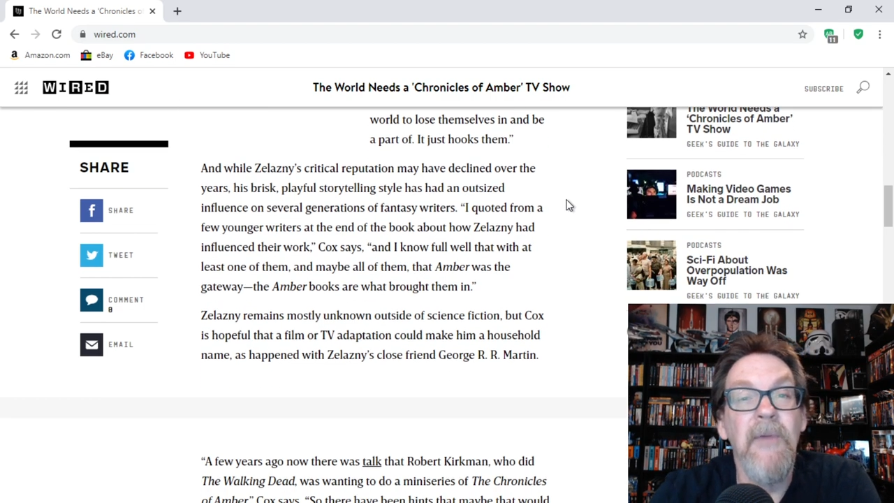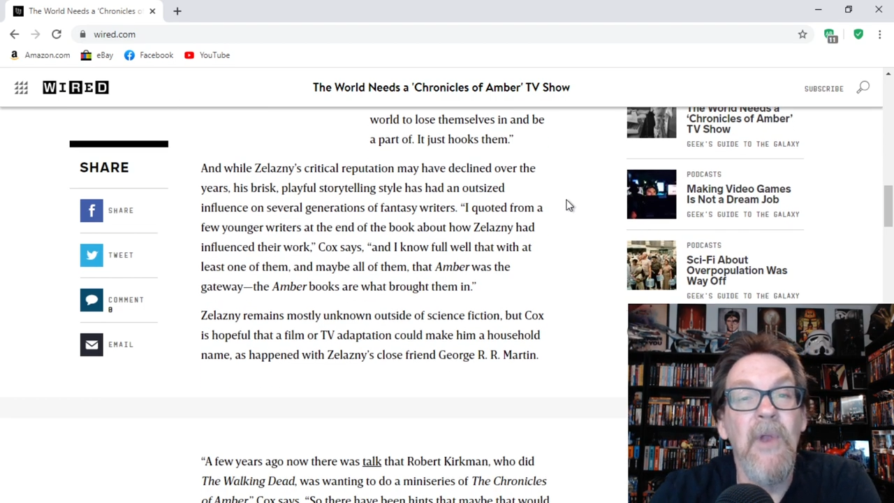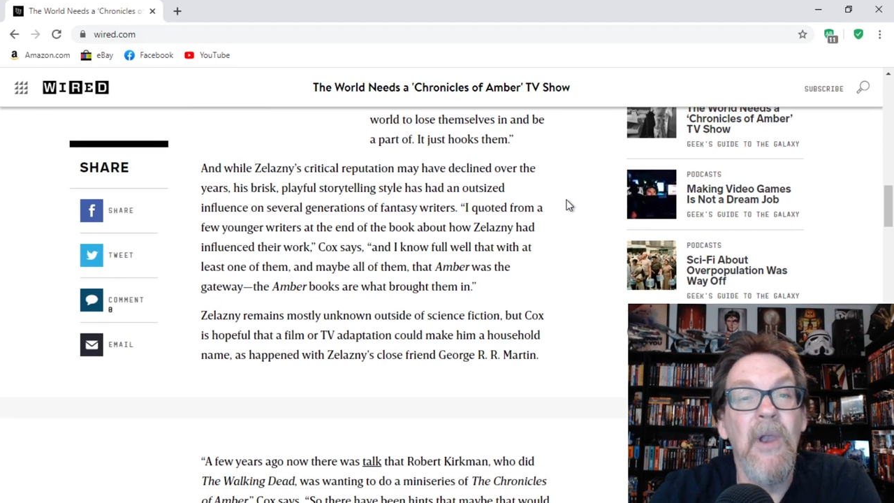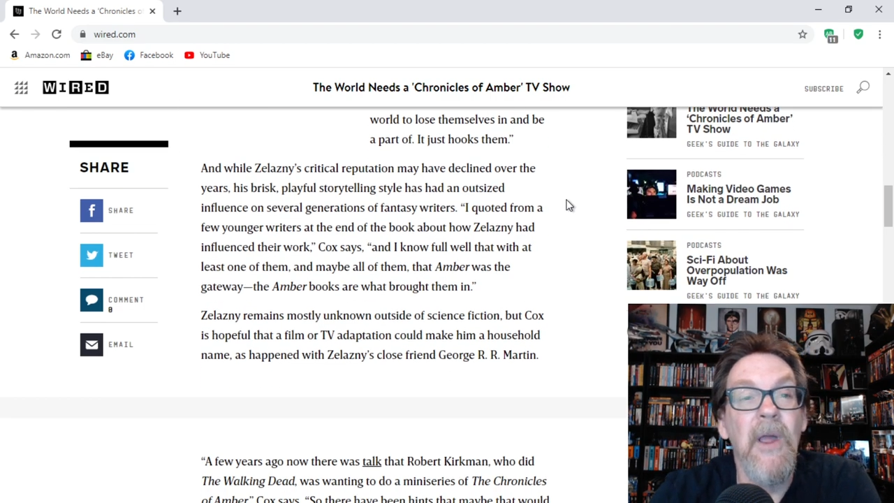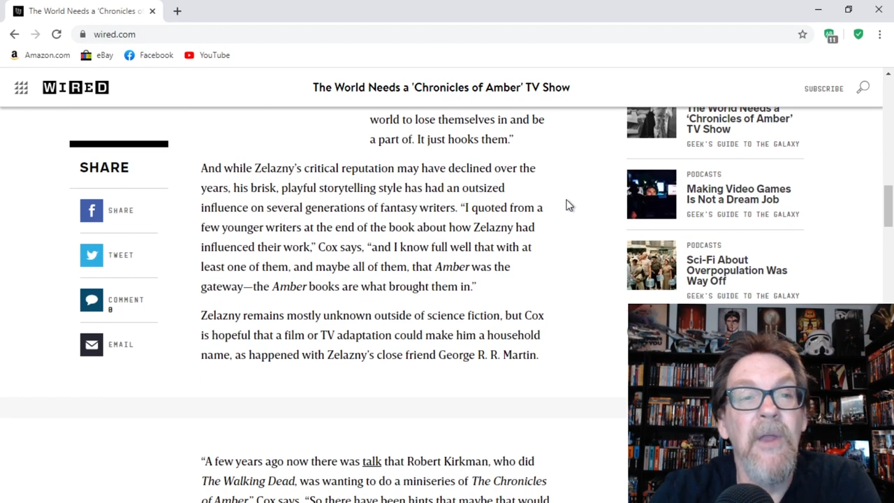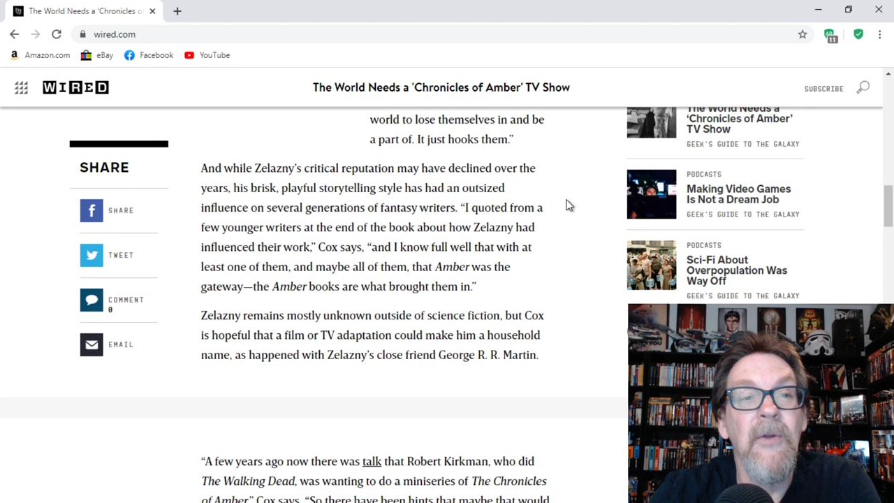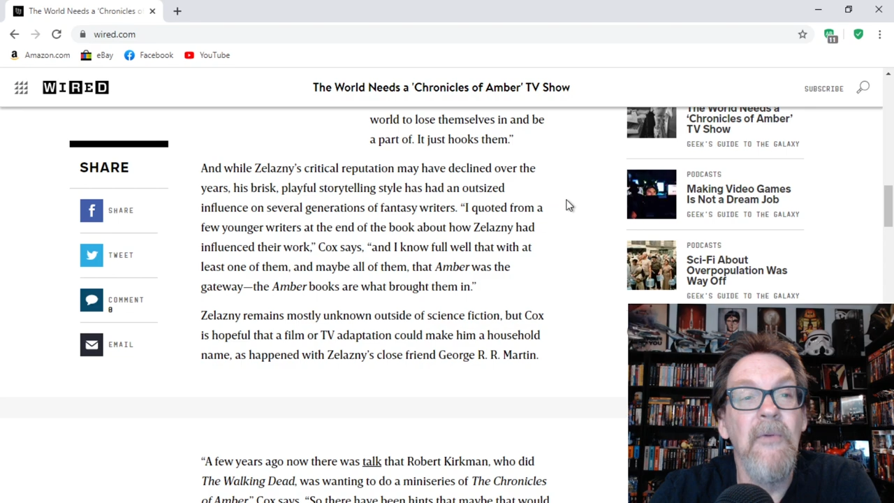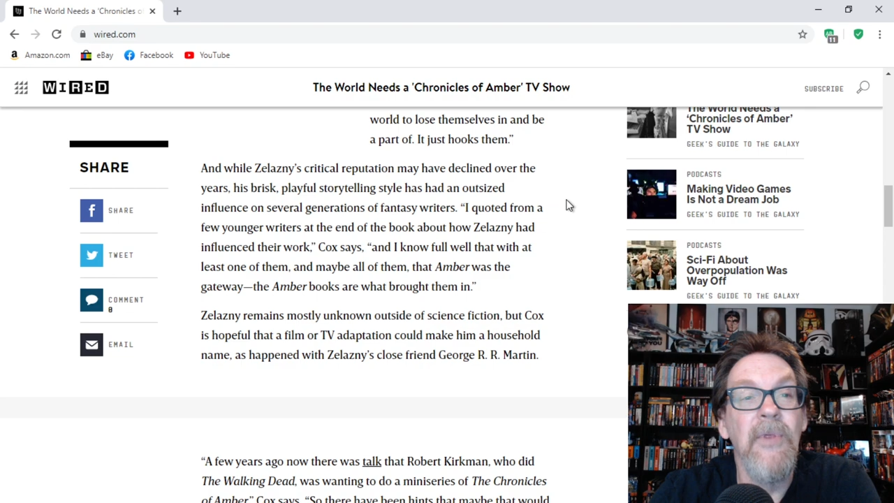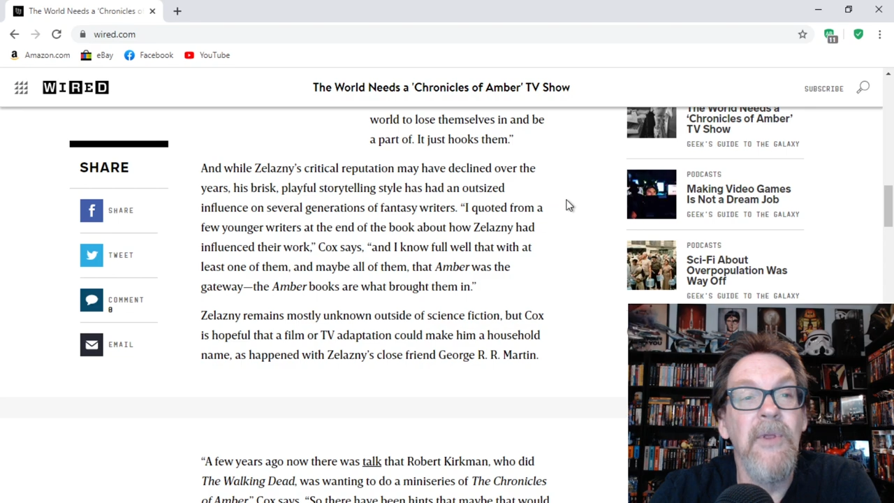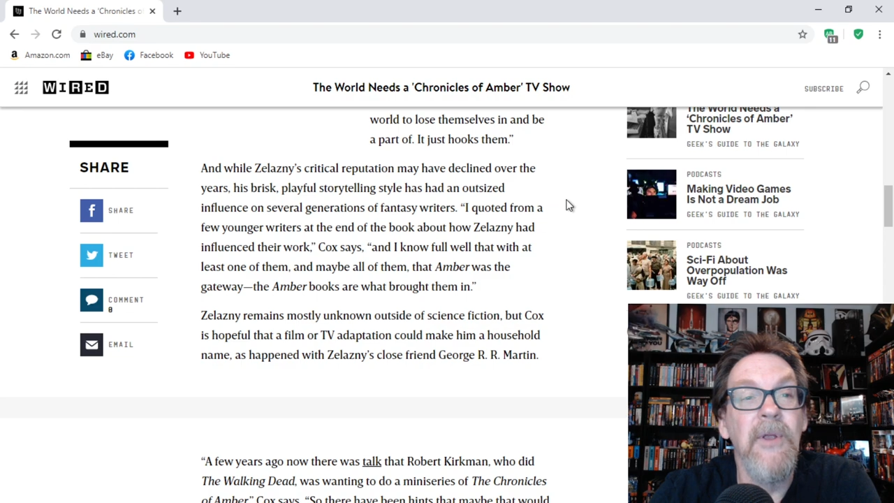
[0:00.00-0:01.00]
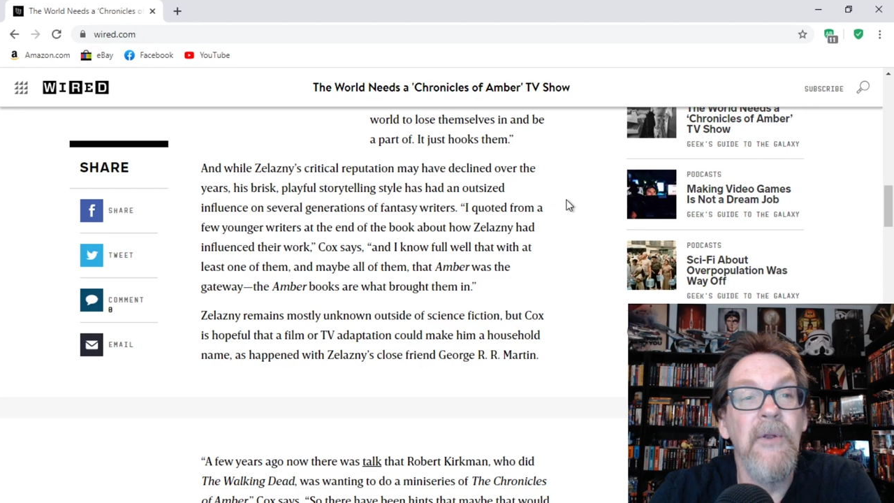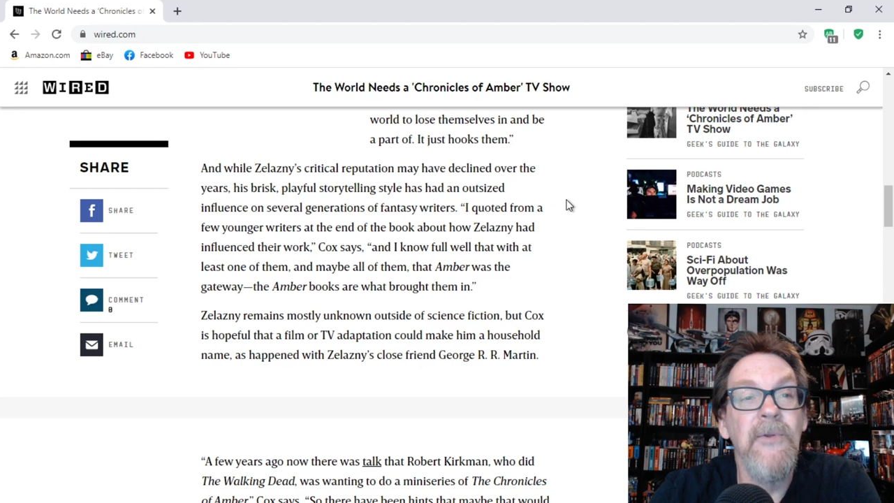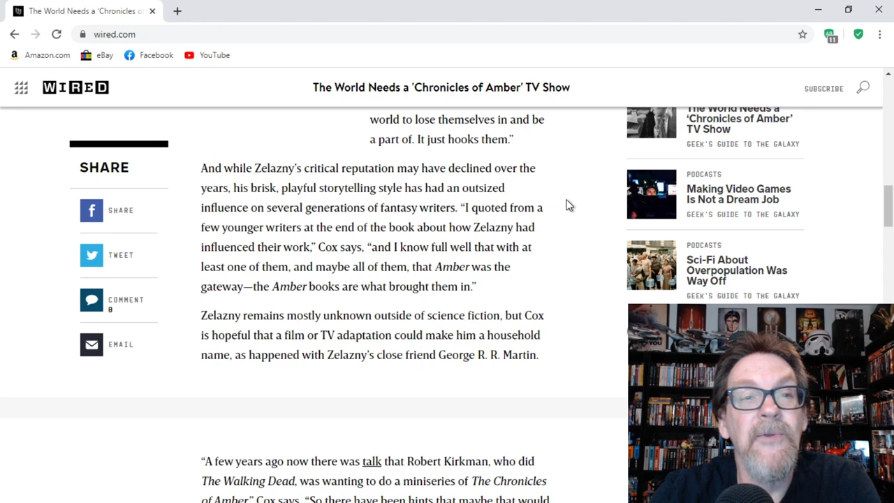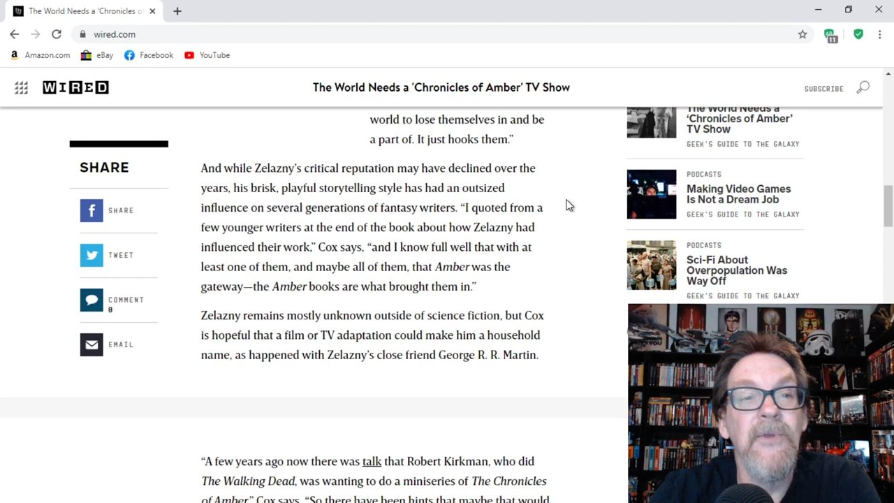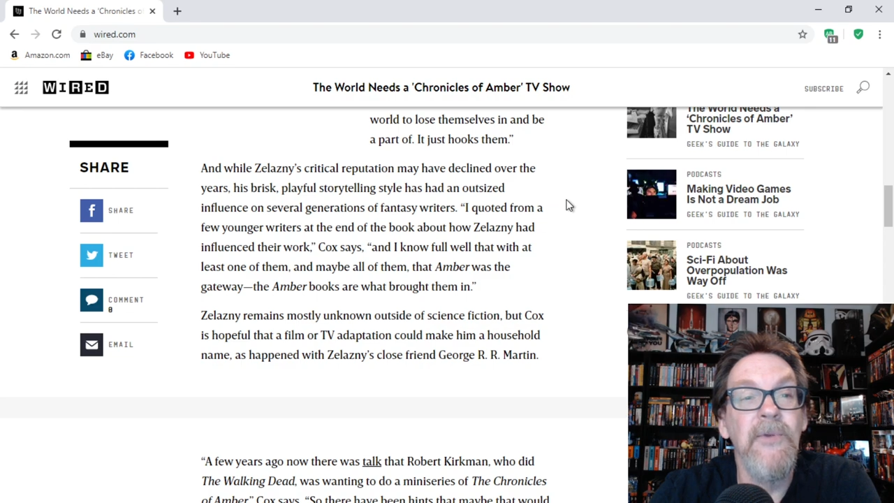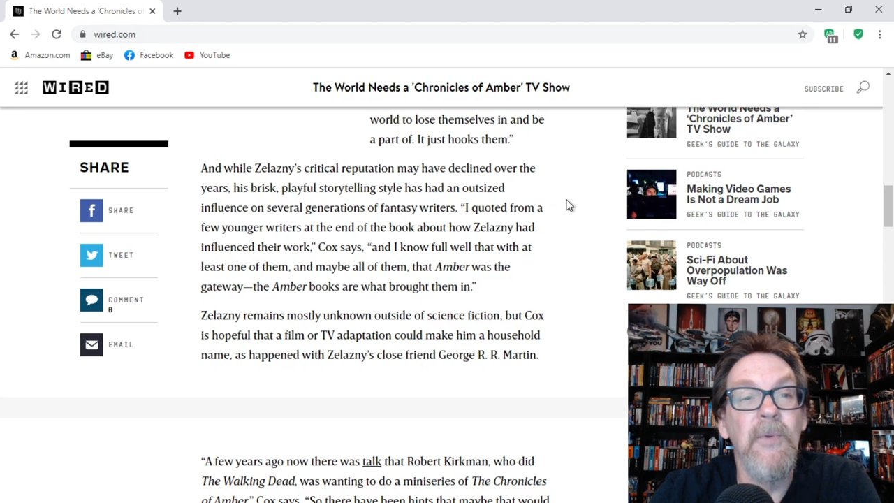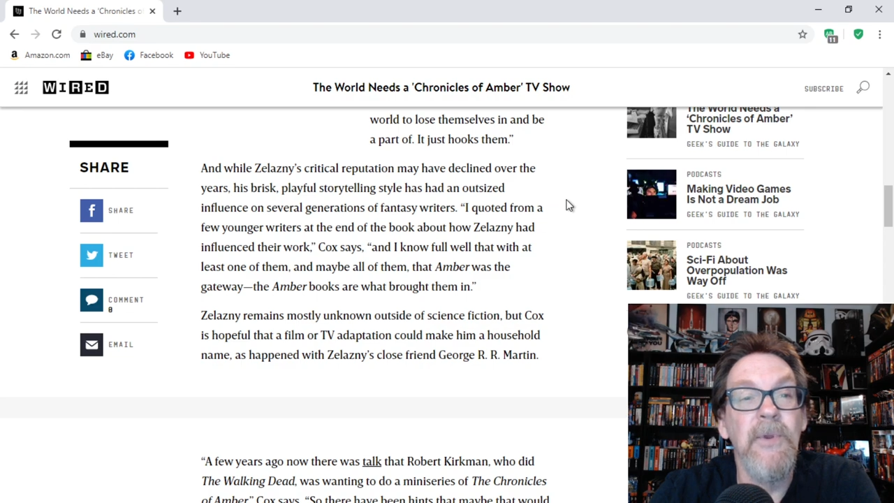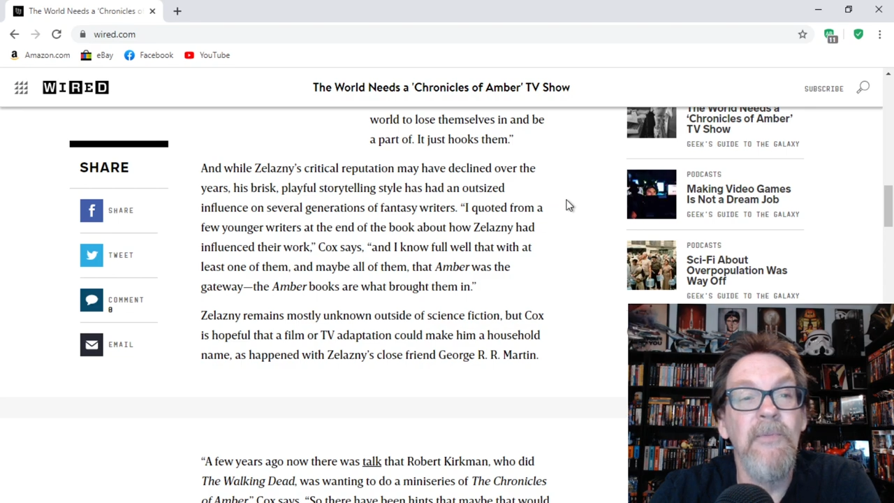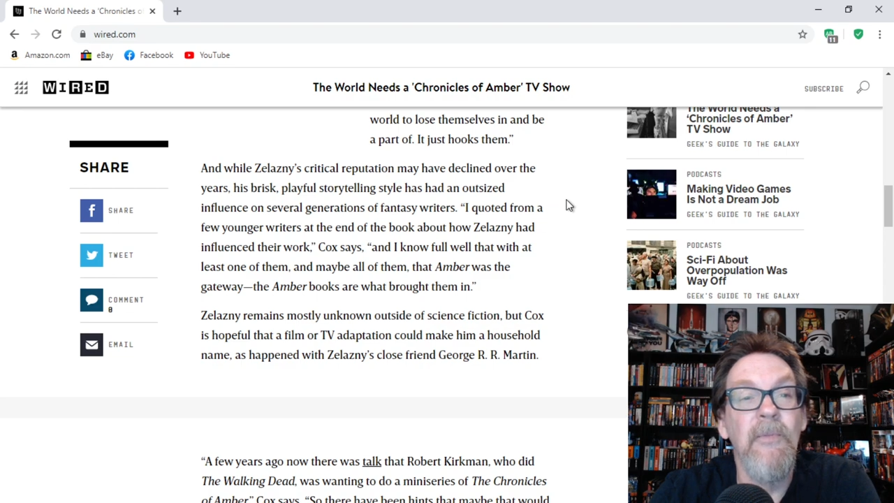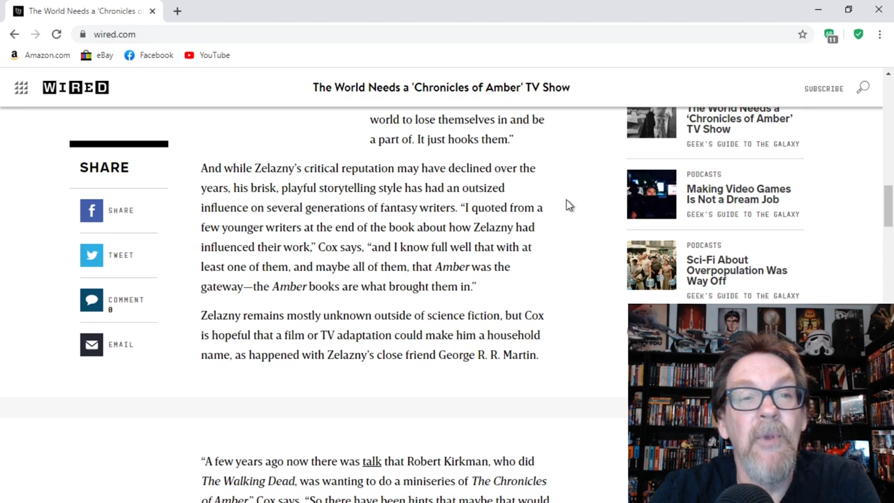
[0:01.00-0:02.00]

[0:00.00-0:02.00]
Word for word: have declined over the years, his brisk,